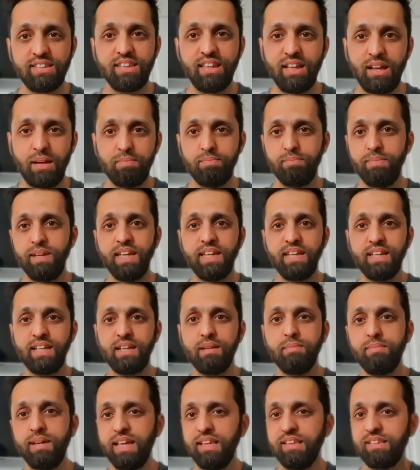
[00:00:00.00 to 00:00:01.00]
it up, make it
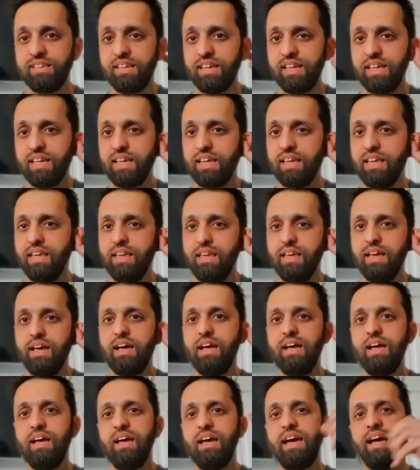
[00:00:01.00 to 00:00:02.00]
amazing,
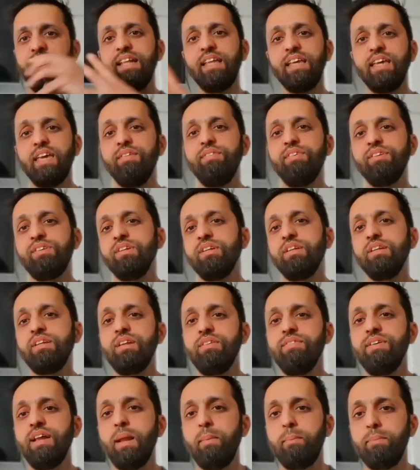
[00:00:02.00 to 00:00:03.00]
and then give it to the
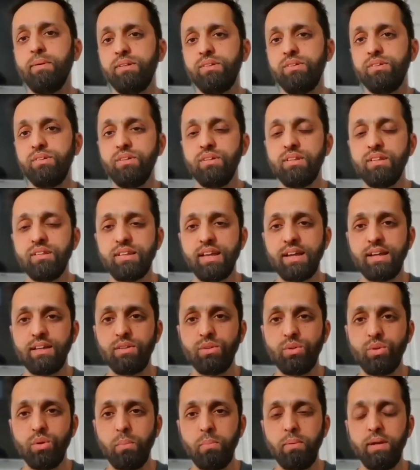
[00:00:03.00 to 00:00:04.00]
developer to do the
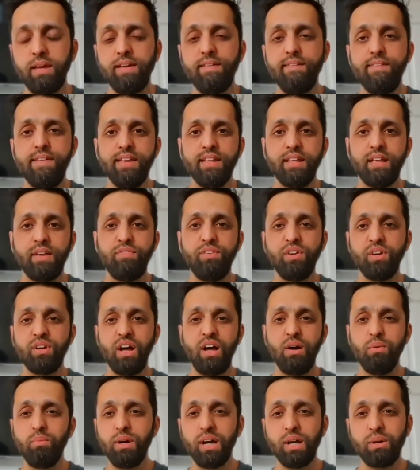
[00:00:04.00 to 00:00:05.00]
technical bit. Now, if you
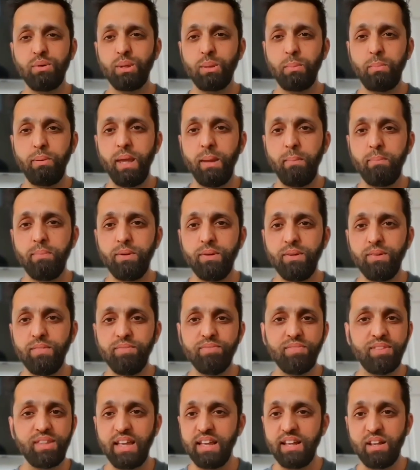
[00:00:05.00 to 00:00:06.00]
can't work with
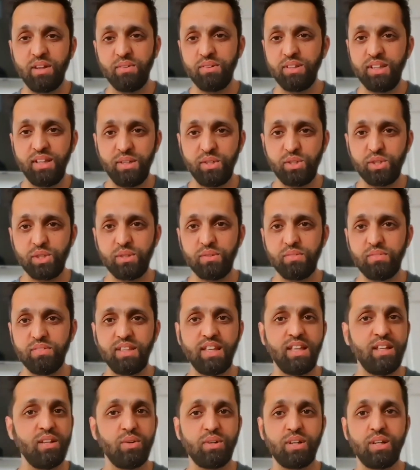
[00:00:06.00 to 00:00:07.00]
people, they don't need you.
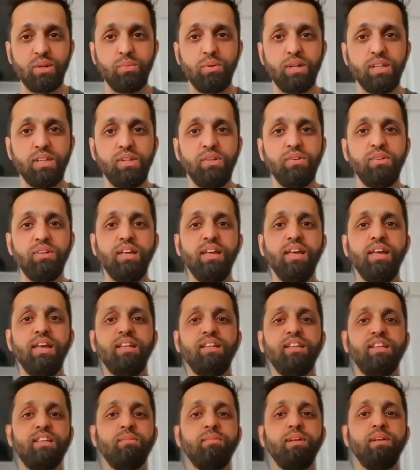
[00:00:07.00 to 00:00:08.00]
They're not going to want you. It
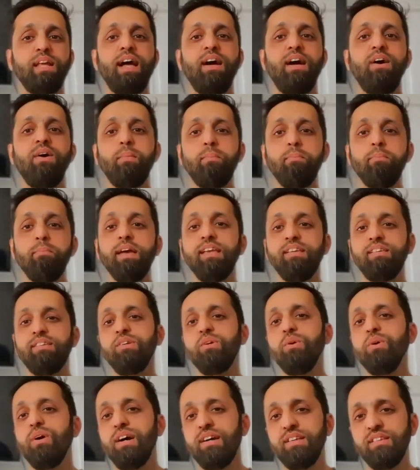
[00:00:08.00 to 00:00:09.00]
doesn't matter how
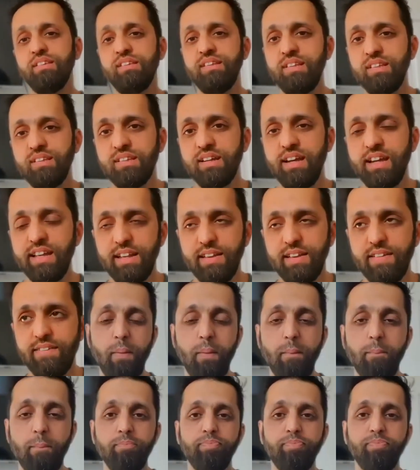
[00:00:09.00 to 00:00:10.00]
amazing you are as a designer.
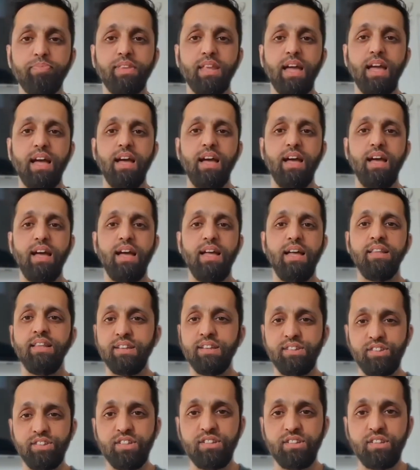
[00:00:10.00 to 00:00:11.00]
And
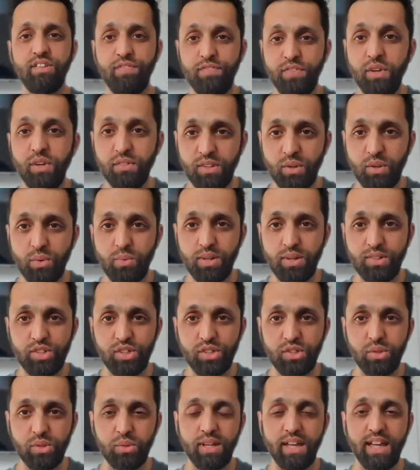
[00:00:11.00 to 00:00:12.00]
that's just a few of the
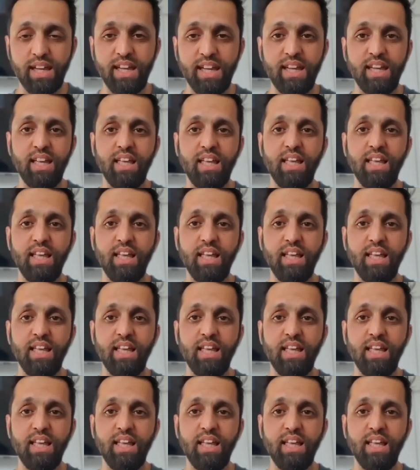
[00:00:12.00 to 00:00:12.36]
questions you'll get